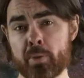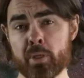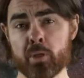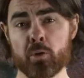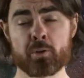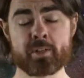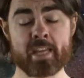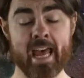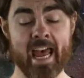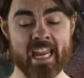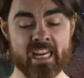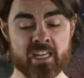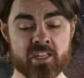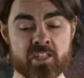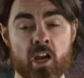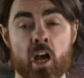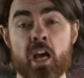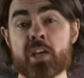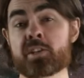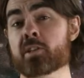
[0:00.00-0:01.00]
build a
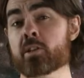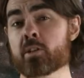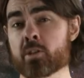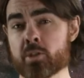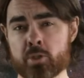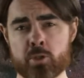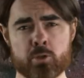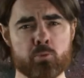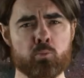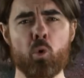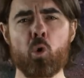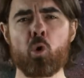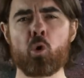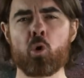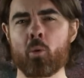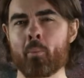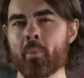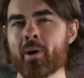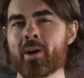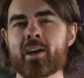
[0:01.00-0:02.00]
Dyson
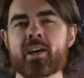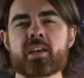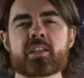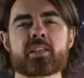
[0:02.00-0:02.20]
swarm